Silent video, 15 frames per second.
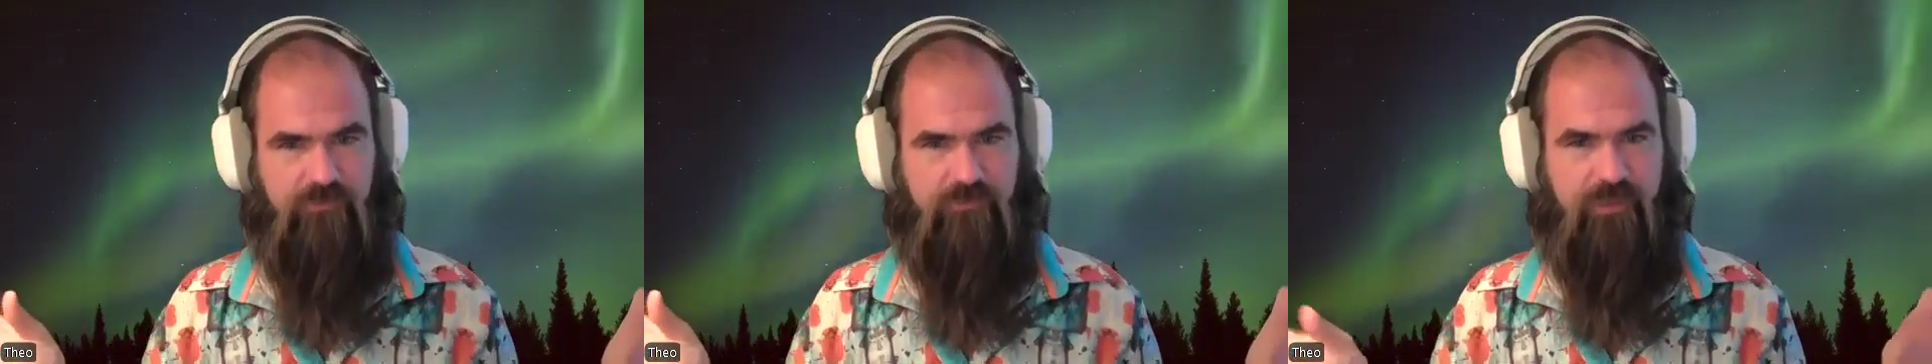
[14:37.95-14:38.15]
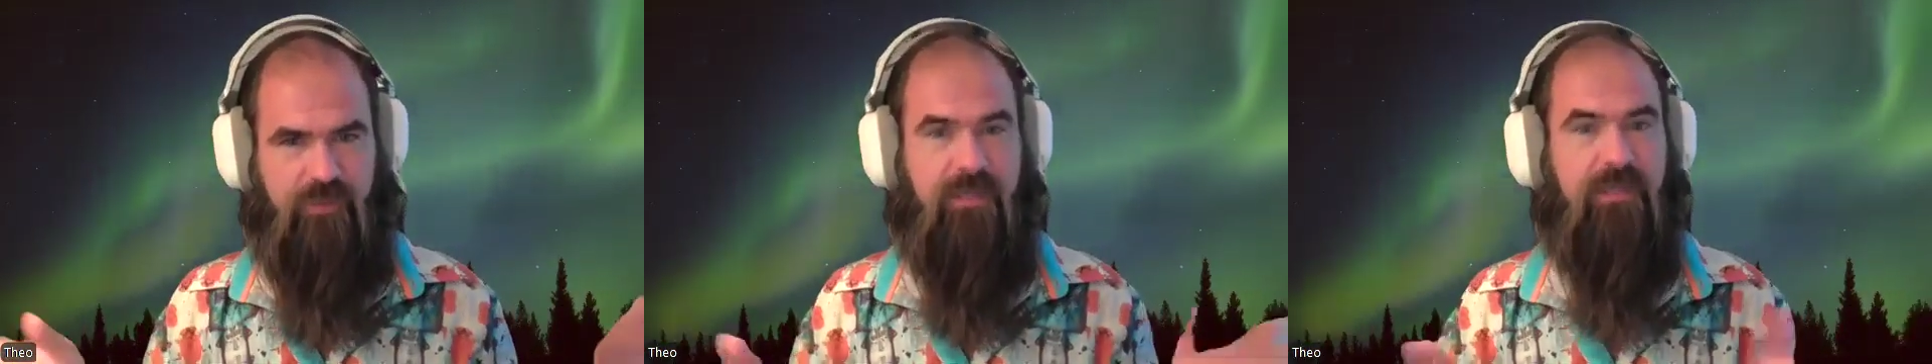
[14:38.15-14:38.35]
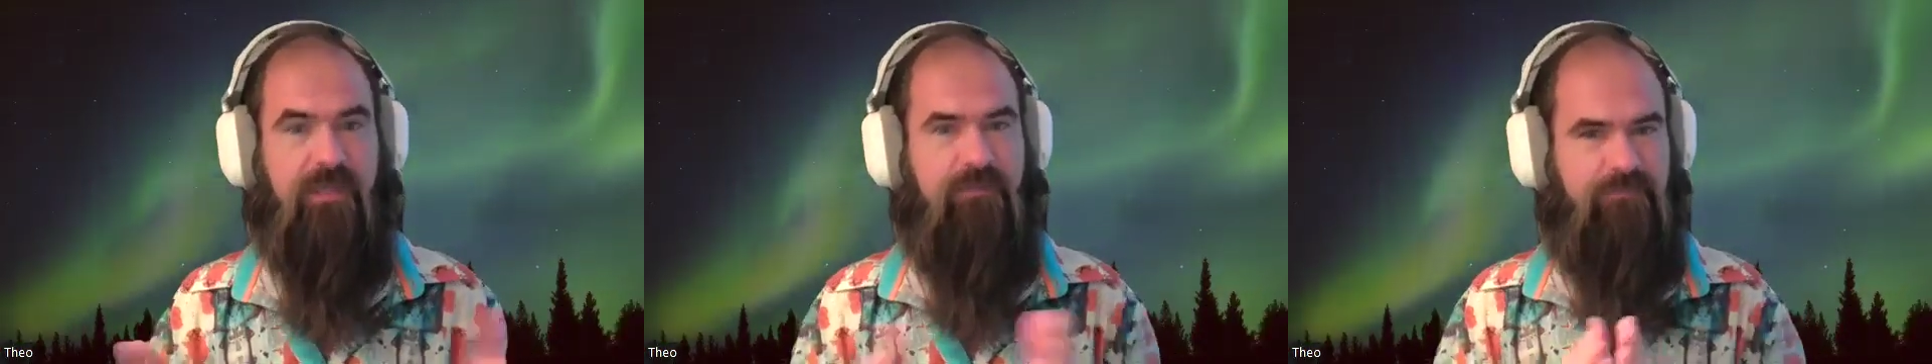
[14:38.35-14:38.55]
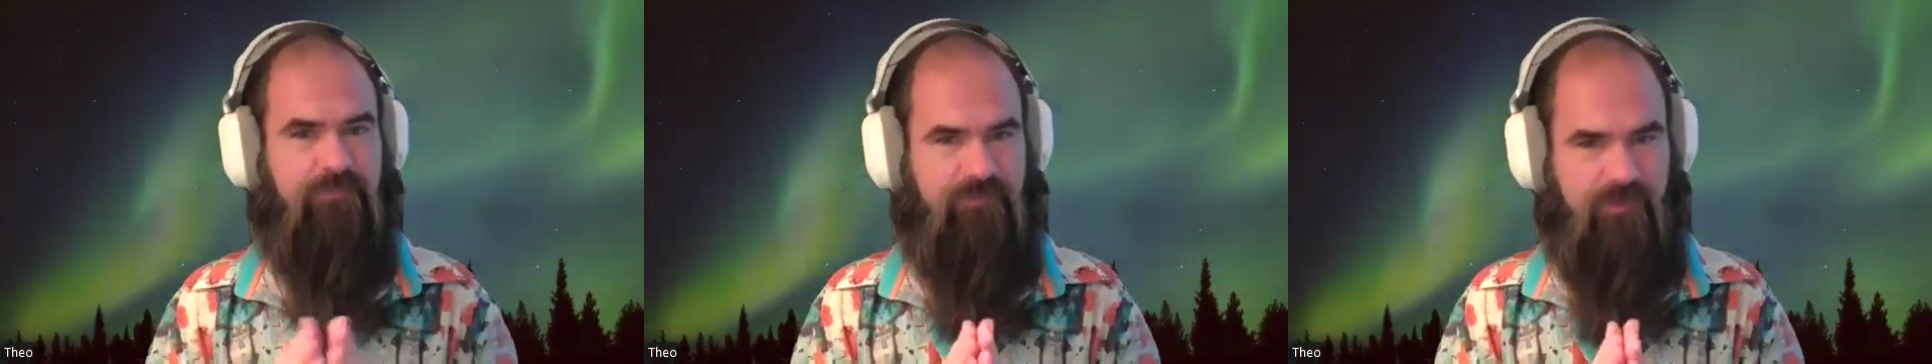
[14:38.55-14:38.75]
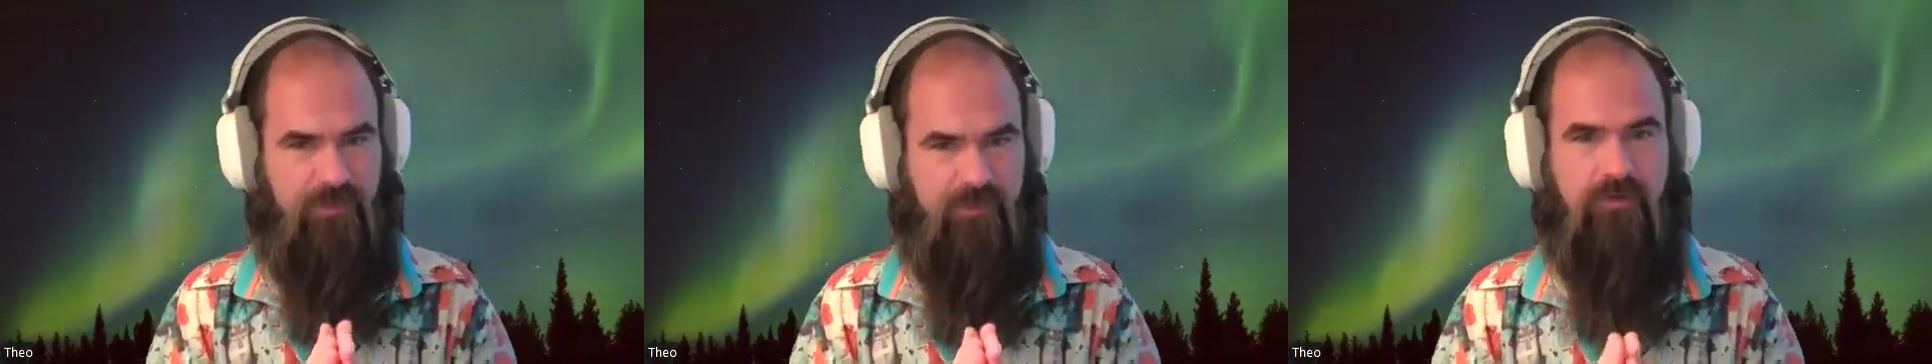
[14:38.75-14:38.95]
thing
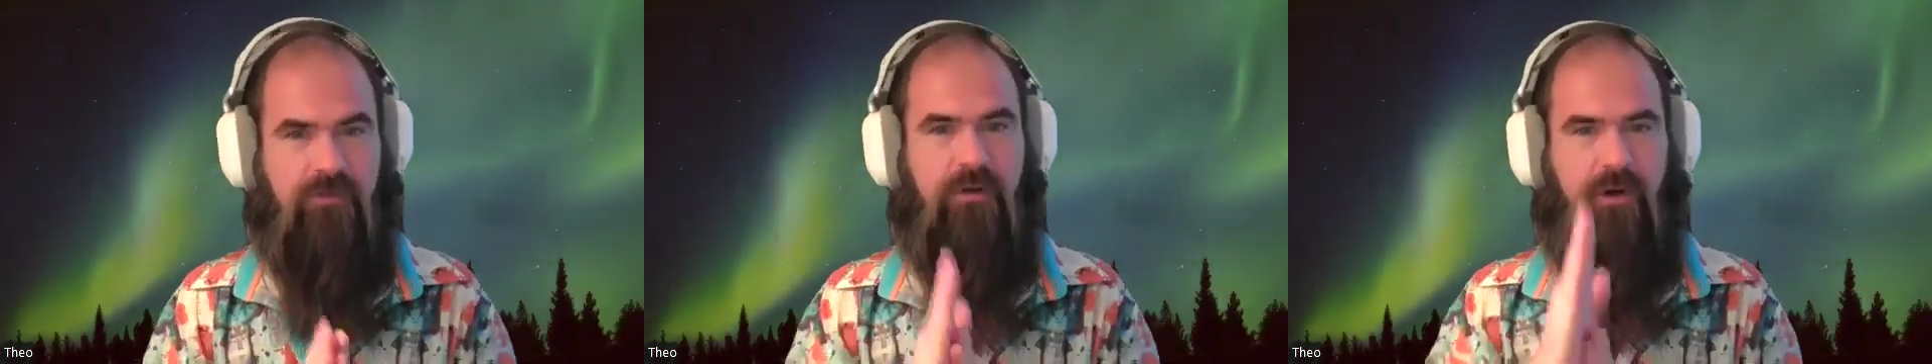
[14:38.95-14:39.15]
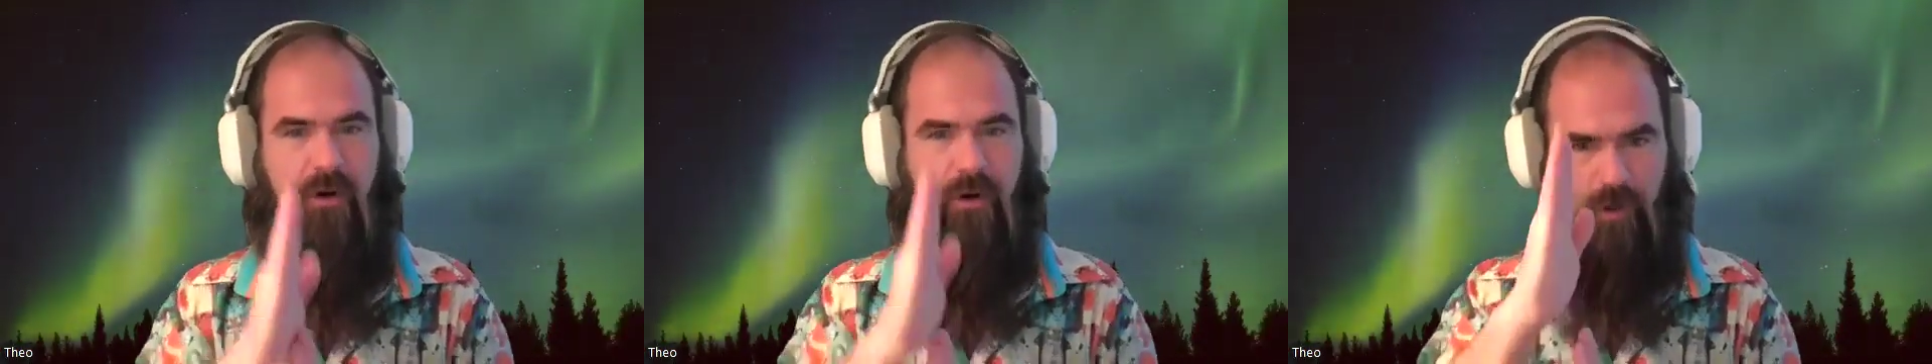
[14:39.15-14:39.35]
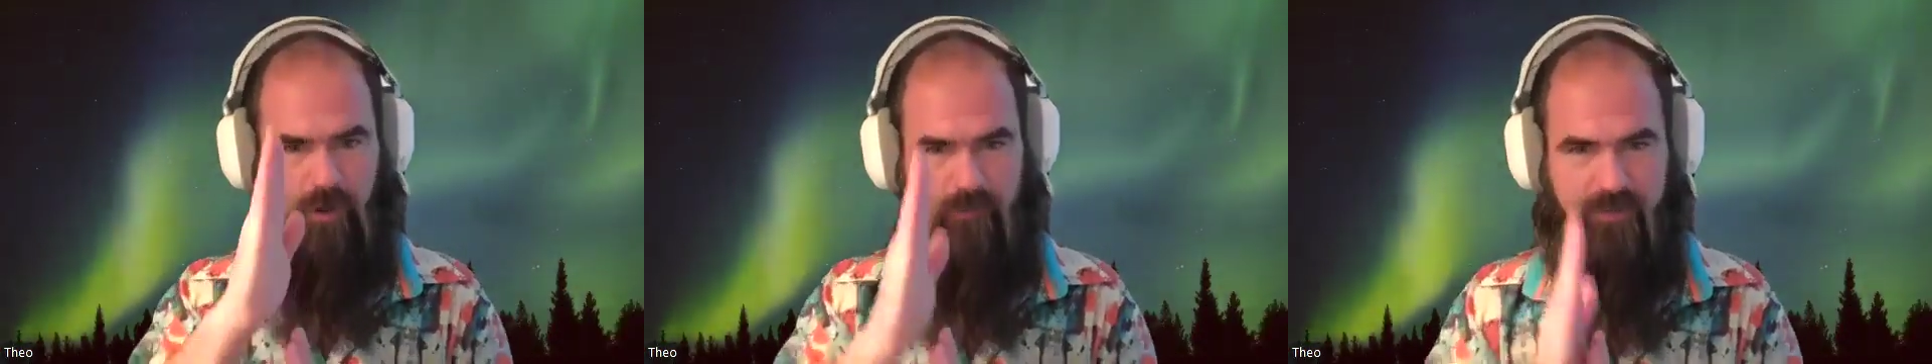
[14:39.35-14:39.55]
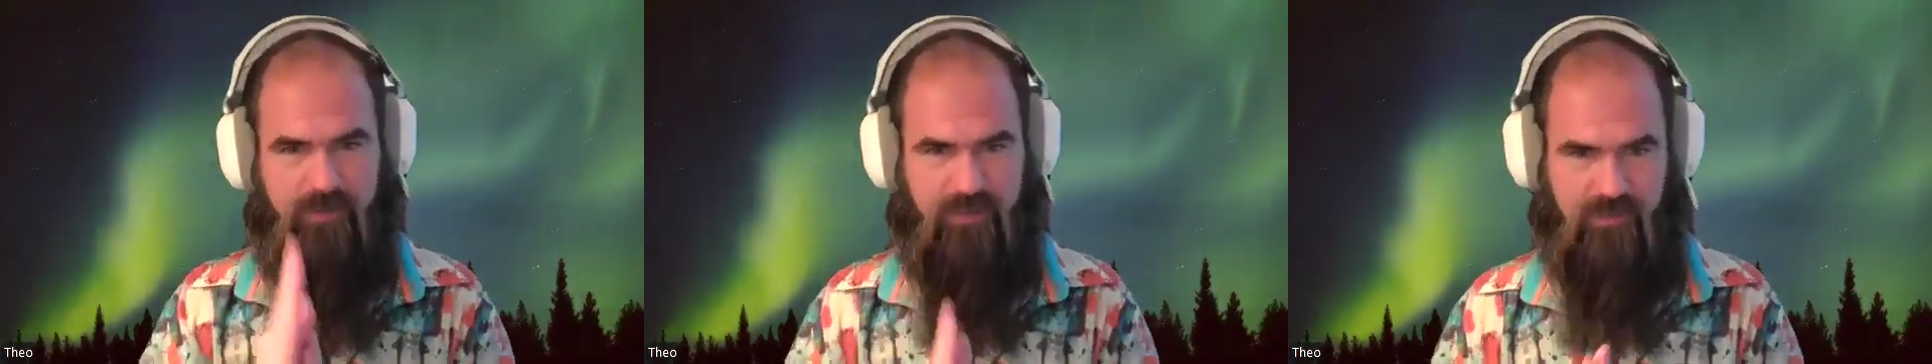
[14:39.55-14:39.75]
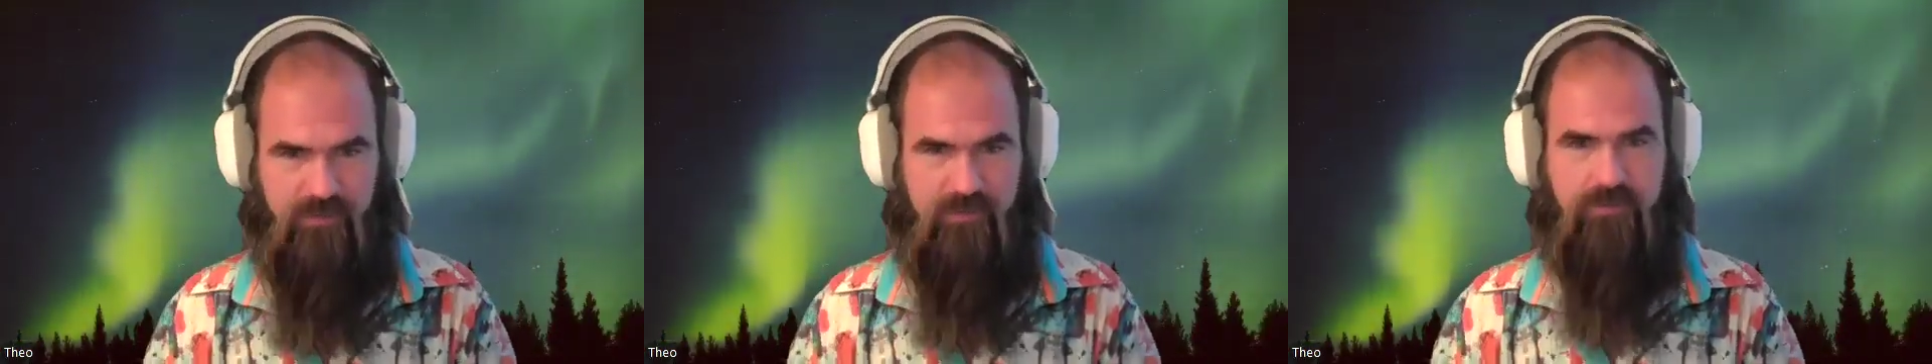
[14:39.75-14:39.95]
in
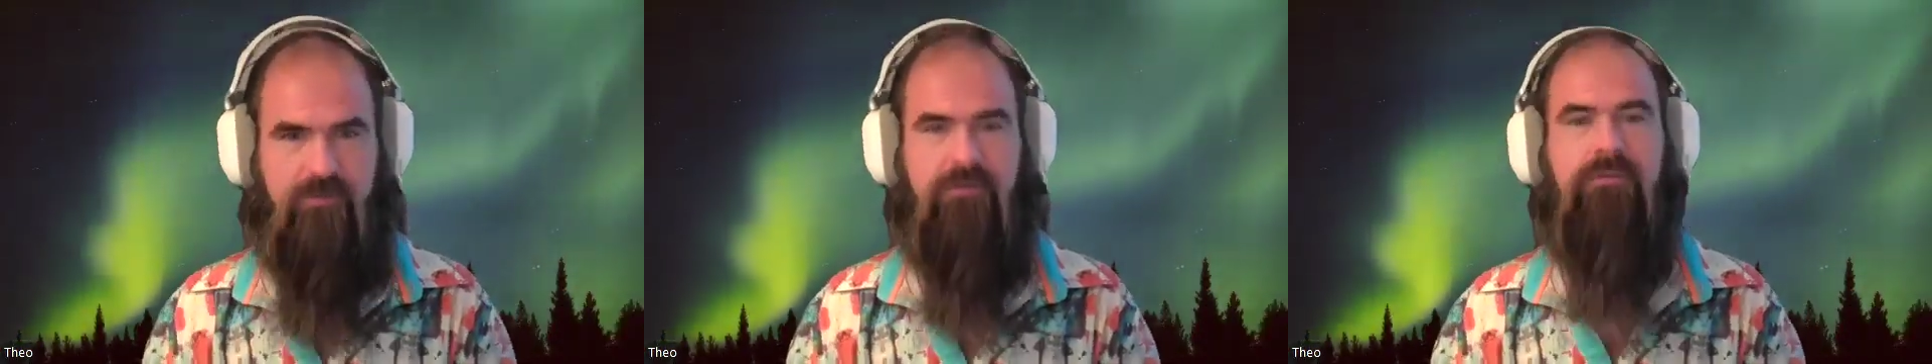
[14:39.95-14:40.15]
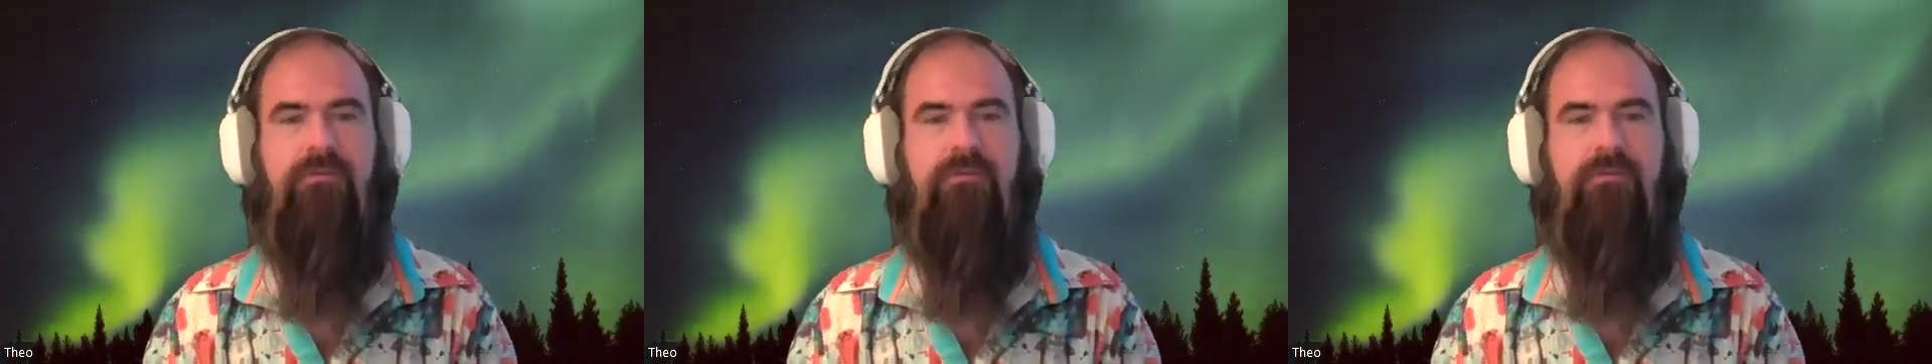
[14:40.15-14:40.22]
harmony,